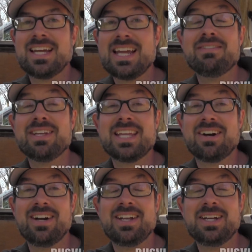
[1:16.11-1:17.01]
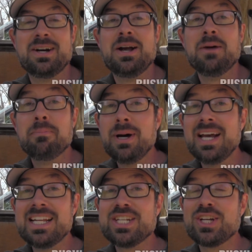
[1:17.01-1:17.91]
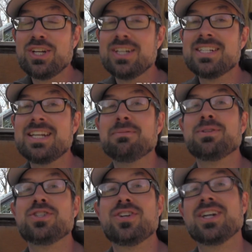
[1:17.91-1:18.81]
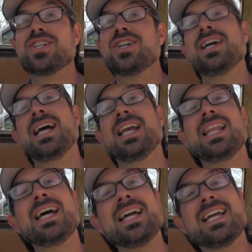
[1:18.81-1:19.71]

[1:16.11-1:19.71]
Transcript: like everything around here. But it's a good stable structure and I like